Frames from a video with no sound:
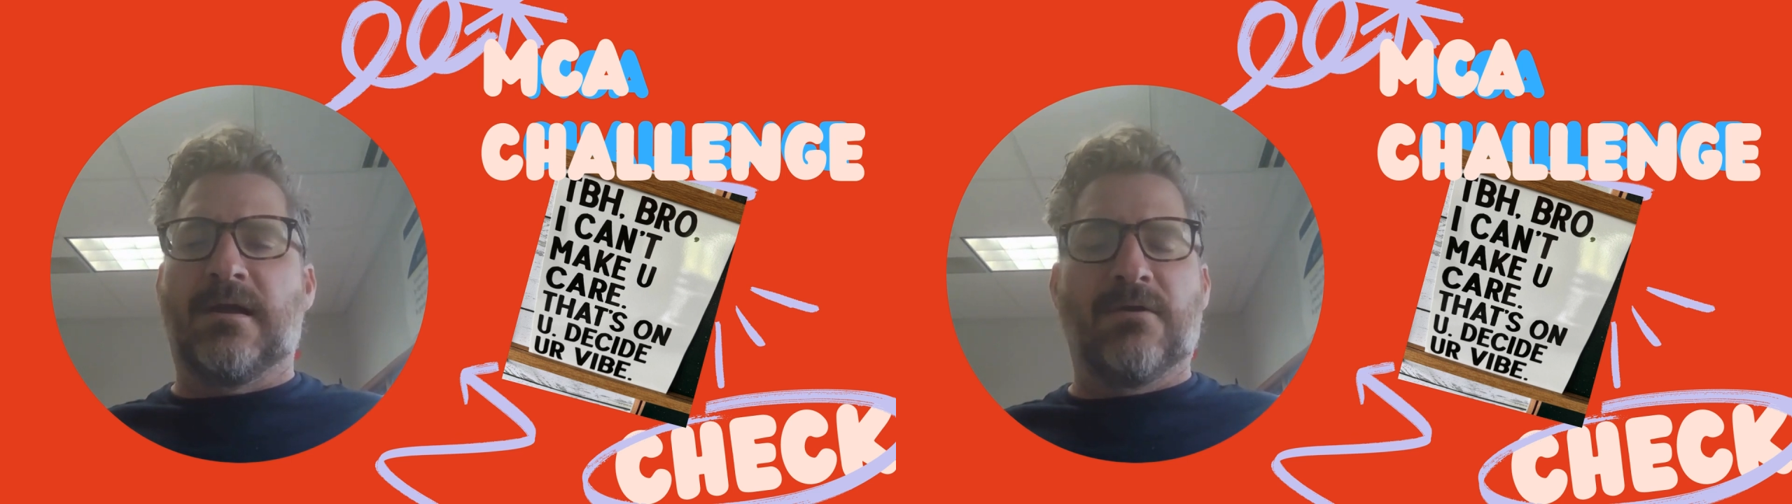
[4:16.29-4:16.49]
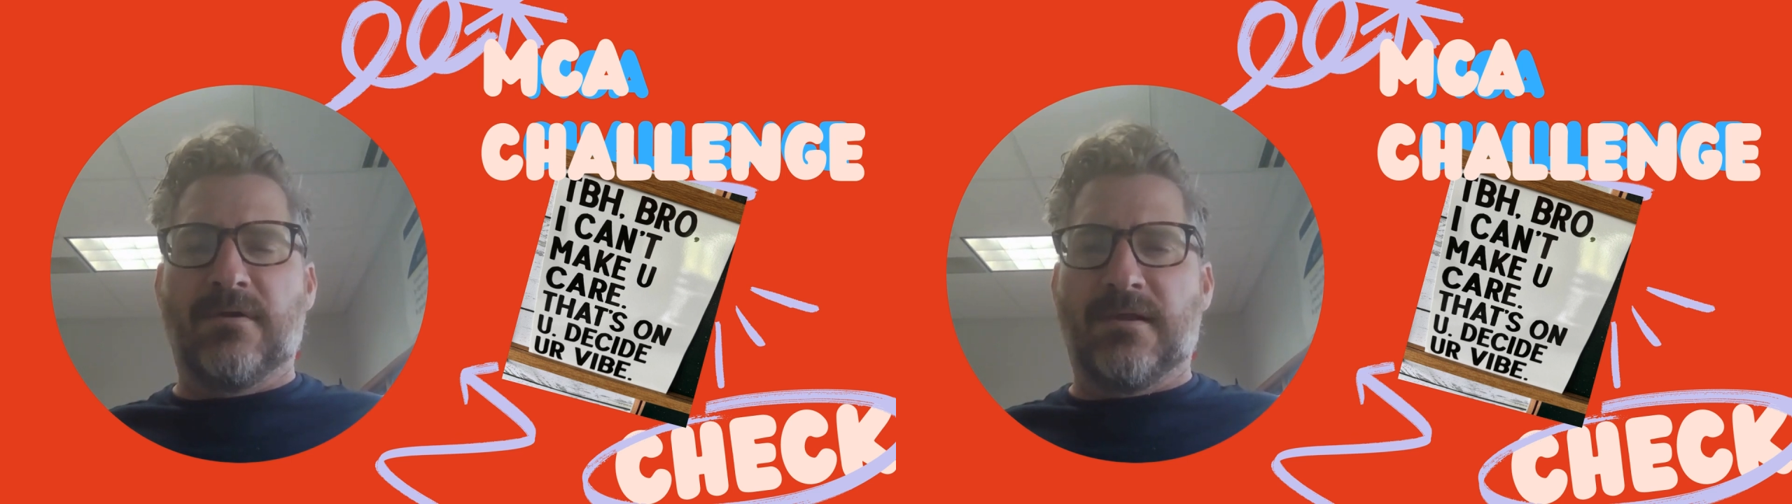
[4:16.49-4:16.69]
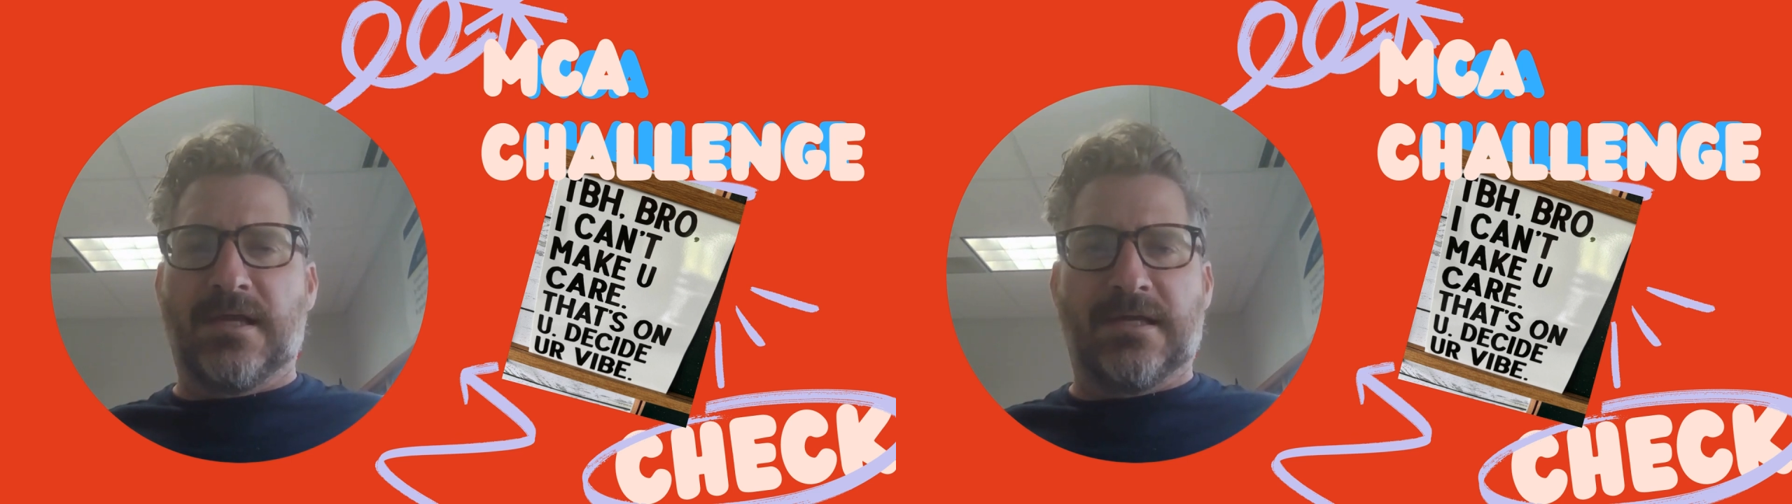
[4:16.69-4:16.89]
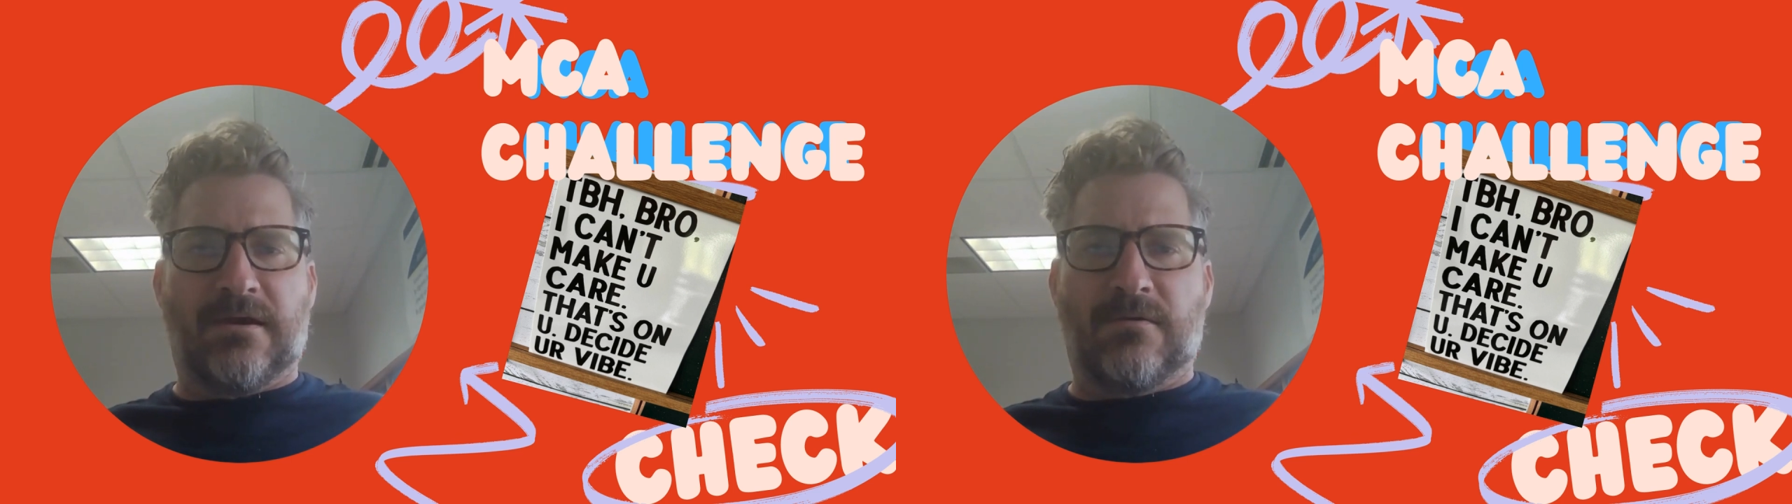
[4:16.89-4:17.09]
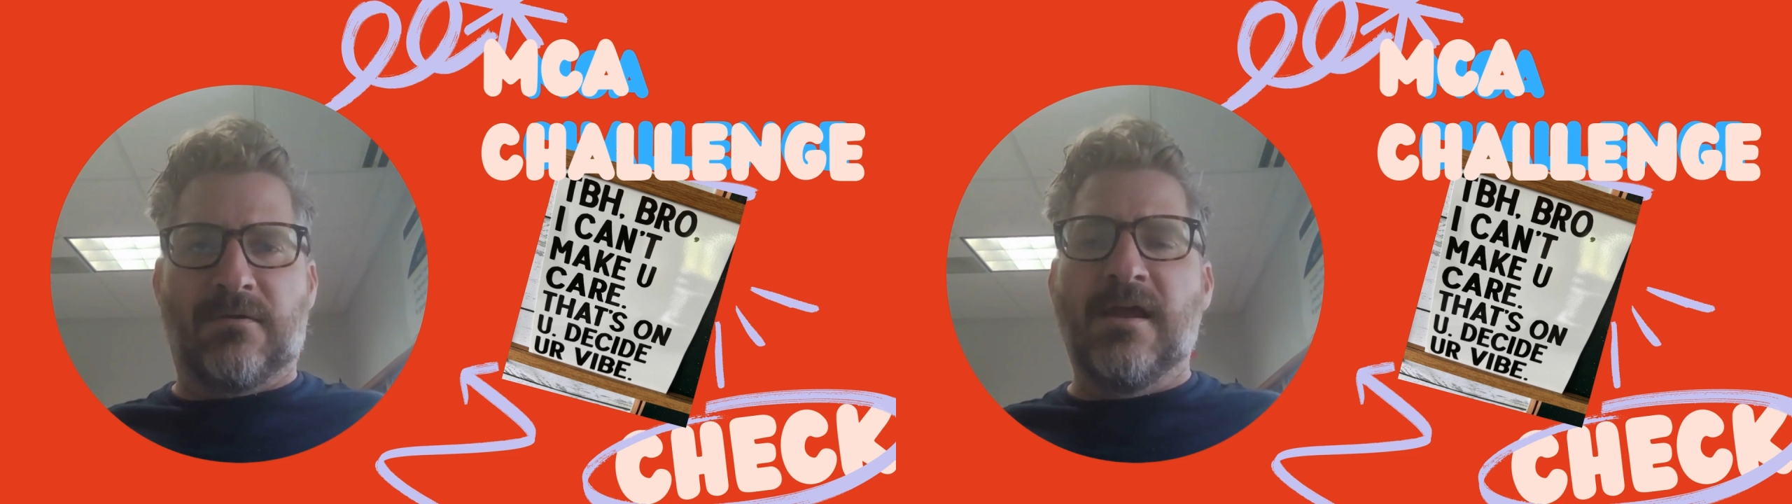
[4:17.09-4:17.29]
I really
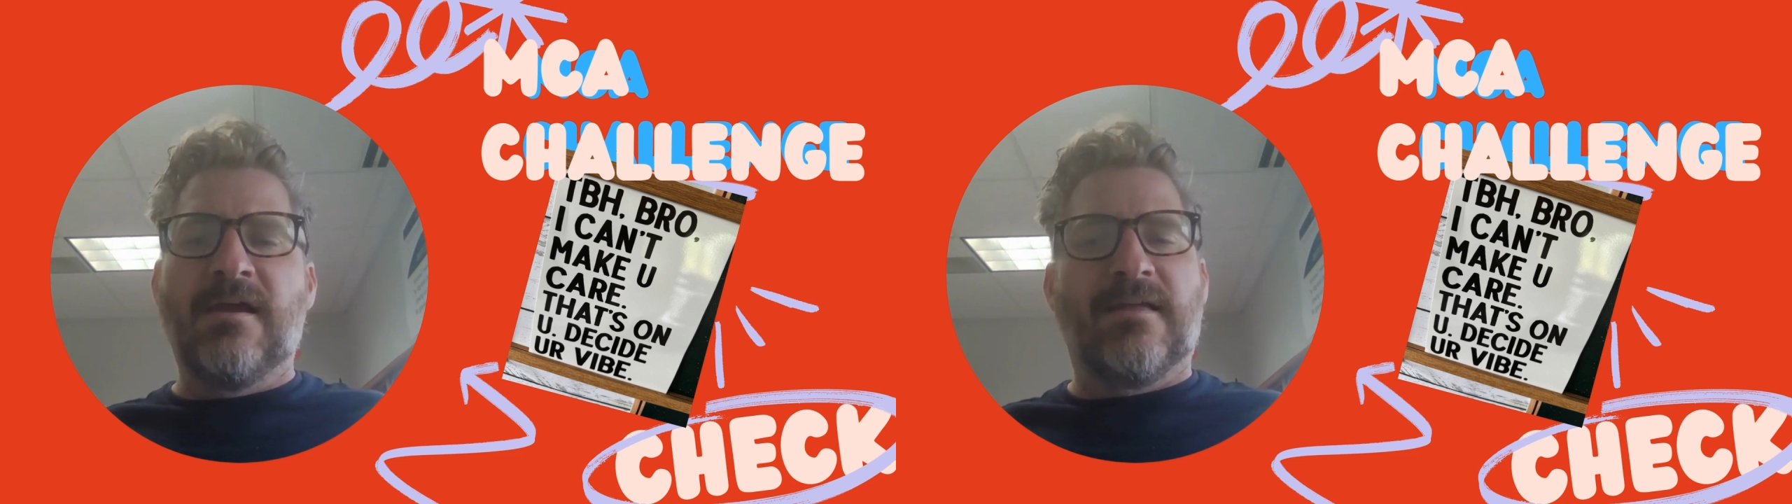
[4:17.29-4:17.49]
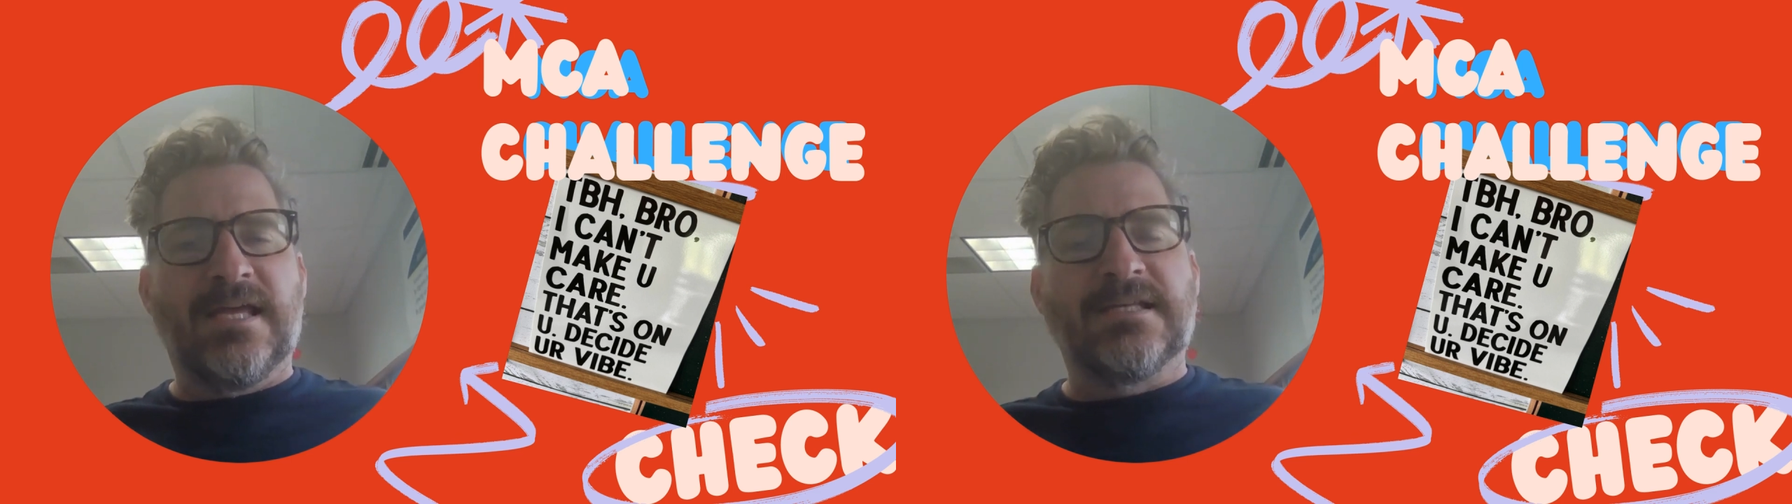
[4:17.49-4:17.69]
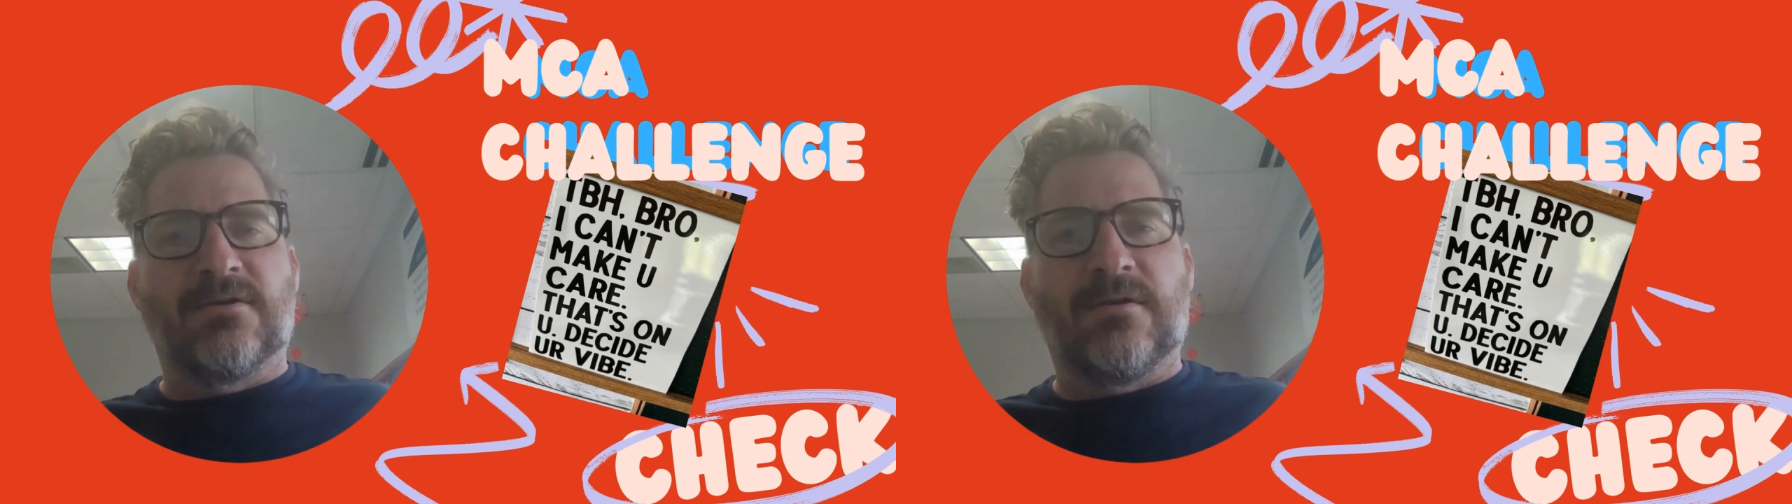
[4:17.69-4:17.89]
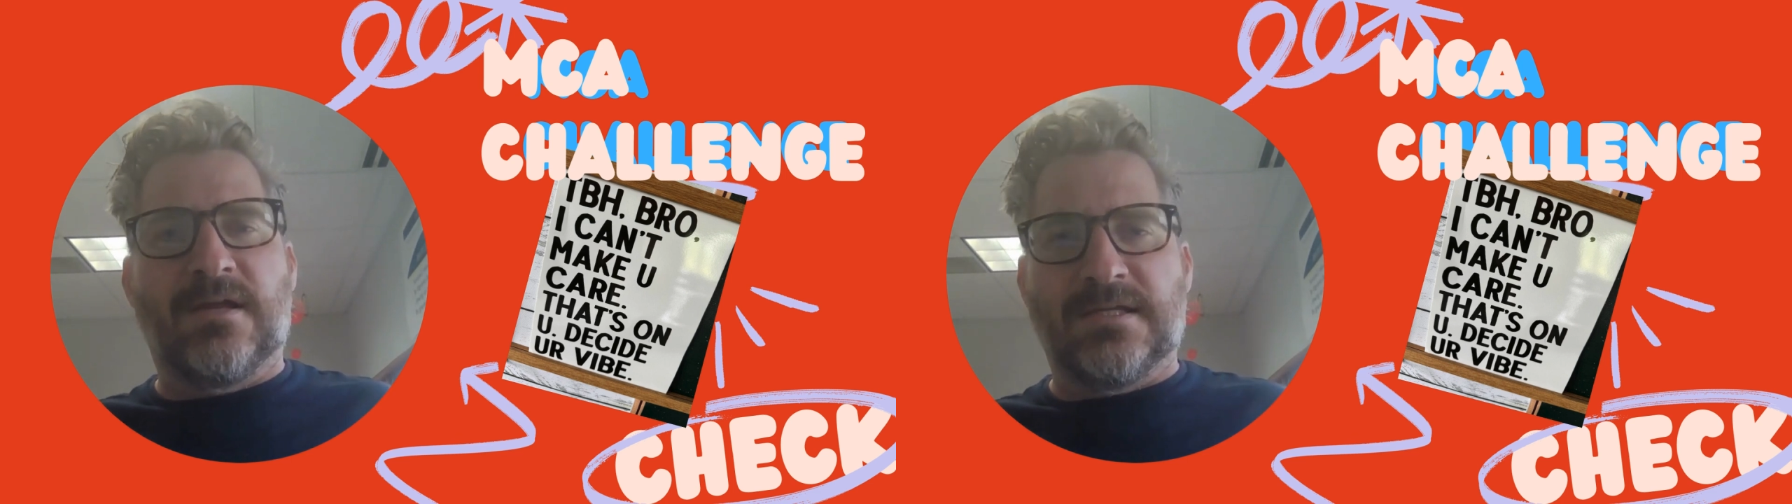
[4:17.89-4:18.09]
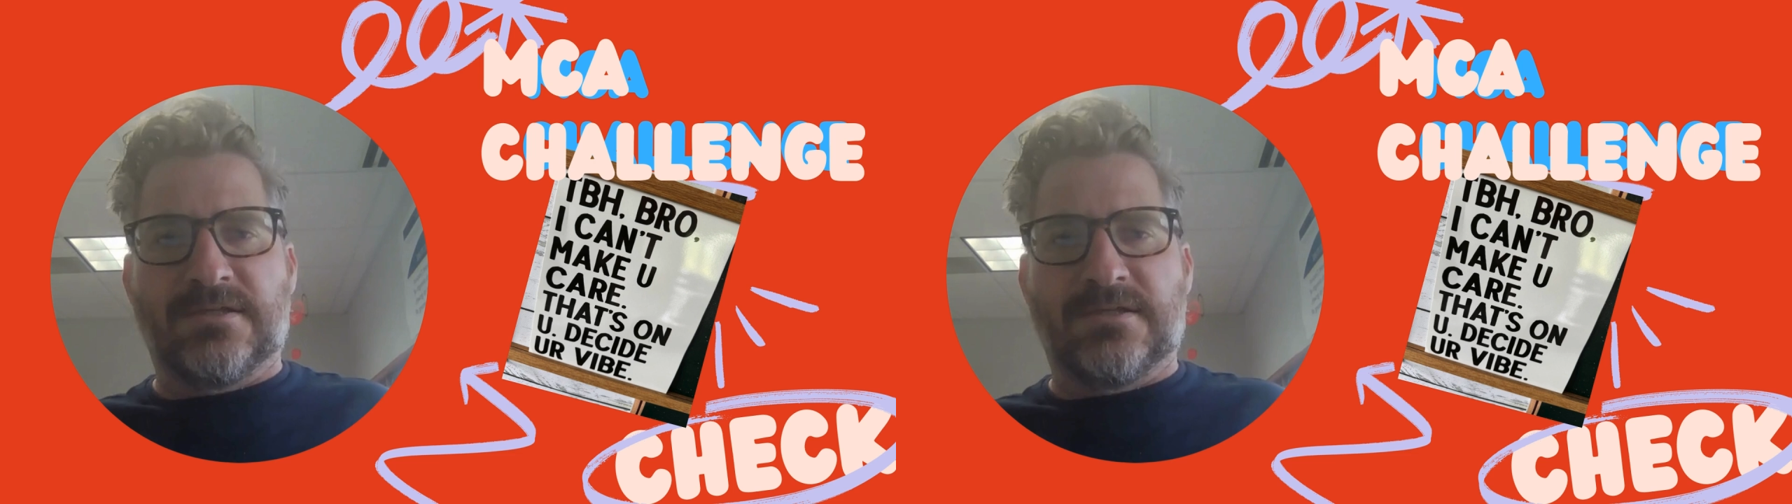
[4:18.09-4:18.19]
don't. He's a writer.